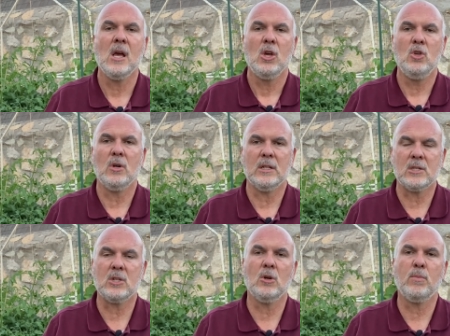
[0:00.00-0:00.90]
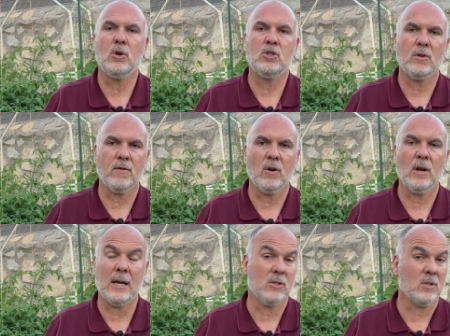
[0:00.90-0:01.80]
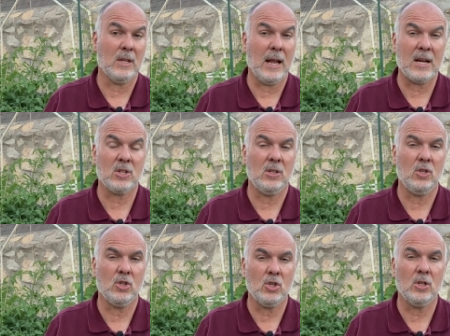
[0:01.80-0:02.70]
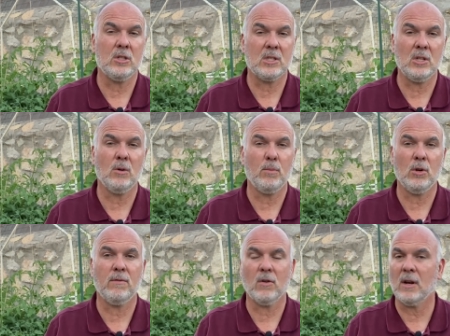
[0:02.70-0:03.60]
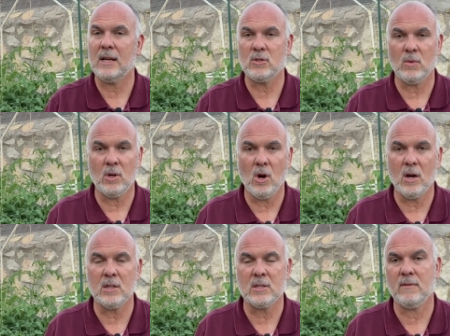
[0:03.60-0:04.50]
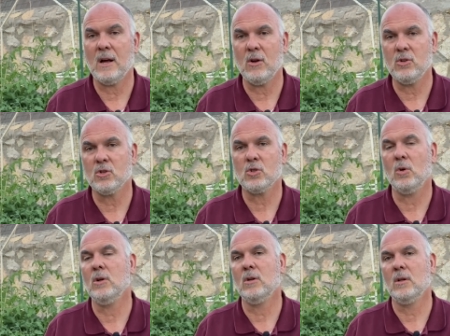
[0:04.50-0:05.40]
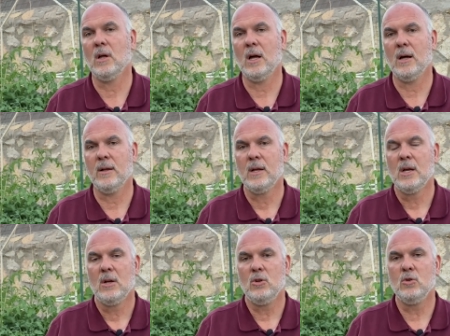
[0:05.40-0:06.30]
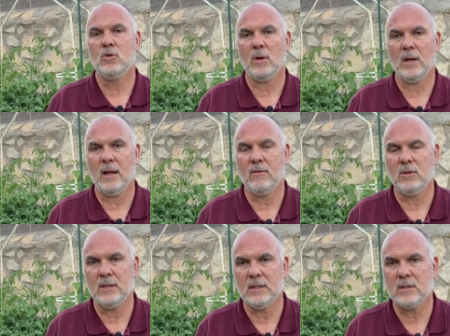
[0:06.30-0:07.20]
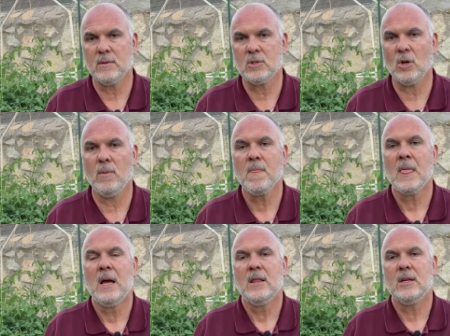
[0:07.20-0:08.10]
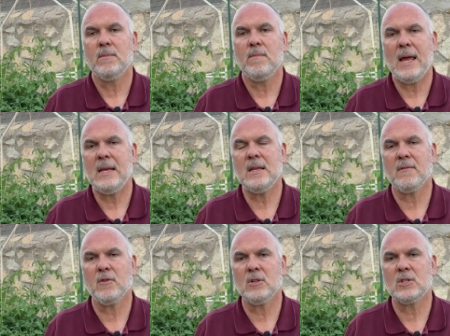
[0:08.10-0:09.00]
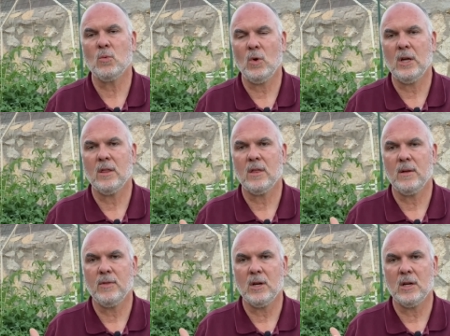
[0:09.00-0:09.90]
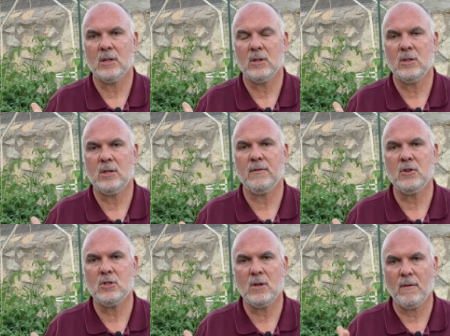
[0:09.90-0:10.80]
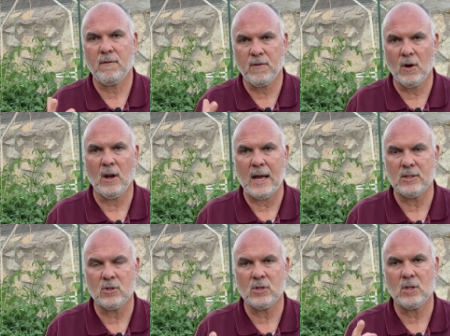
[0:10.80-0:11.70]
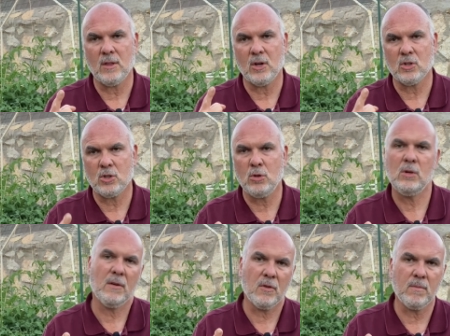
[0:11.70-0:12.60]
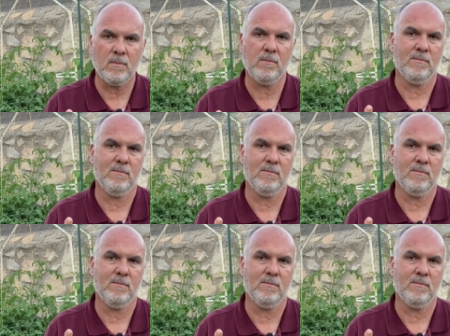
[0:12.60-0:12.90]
you can still put your fertilizers. And actually, you should still put fertilizer regardless of how your soil uh, nutrient level is. So the main difference with the different fertilizers, there's two different,